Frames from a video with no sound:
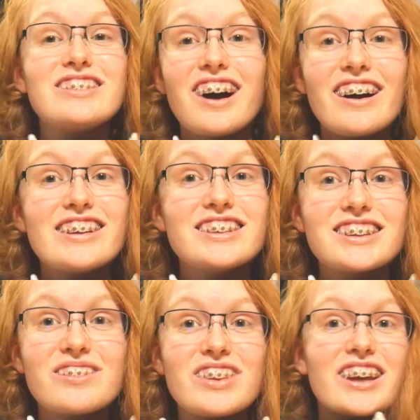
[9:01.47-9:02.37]
taught you
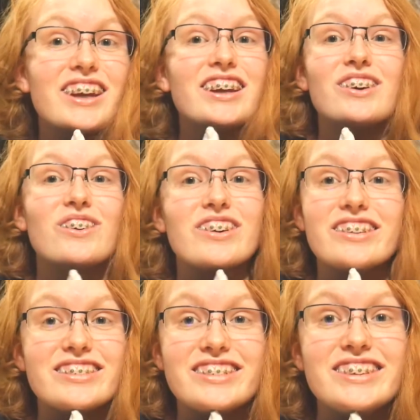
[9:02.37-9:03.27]
something,
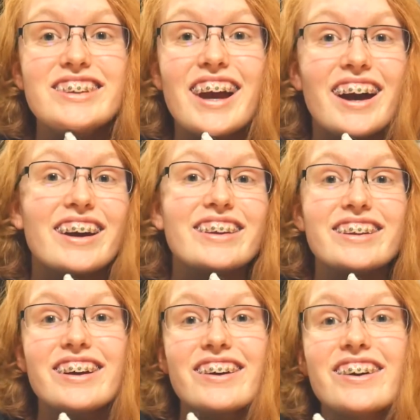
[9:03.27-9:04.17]
or yeah,
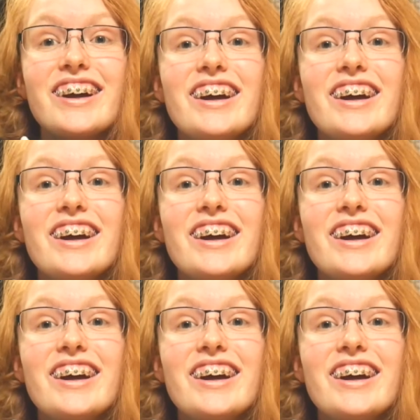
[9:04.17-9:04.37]
you know,